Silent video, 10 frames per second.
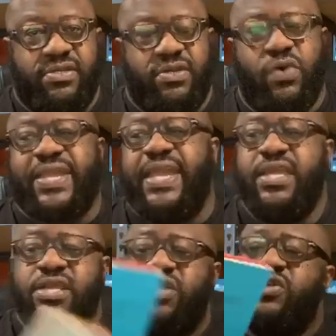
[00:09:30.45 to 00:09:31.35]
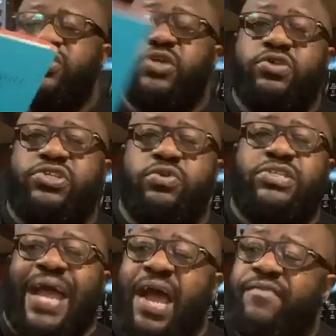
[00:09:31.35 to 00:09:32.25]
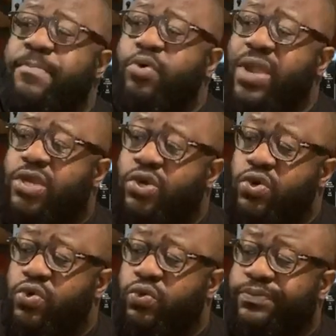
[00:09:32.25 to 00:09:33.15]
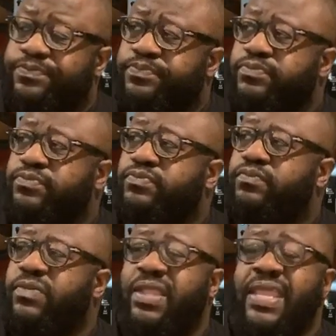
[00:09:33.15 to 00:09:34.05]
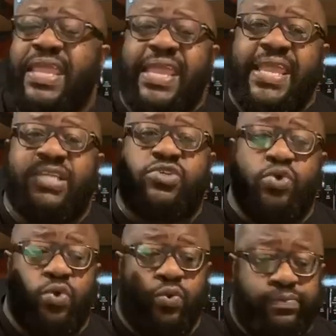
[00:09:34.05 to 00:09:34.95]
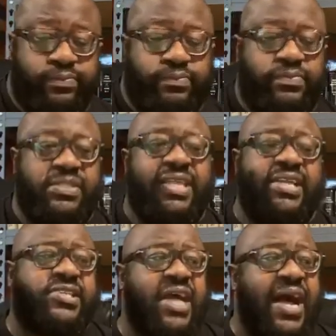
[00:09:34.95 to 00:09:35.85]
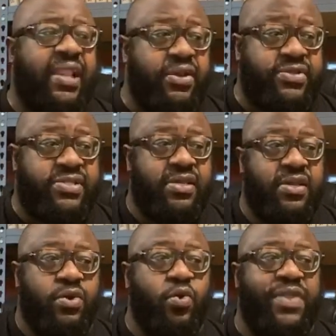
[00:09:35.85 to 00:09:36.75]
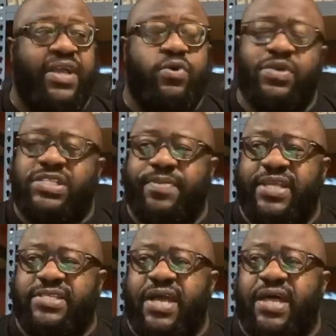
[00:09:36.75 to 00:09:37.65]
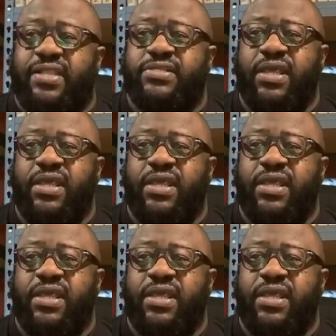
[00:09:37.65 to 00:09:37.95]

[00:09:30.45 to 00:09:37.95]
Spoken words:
Okay? So Alvin Boyd Kuhn is who their scholars. Who are some of their scholars?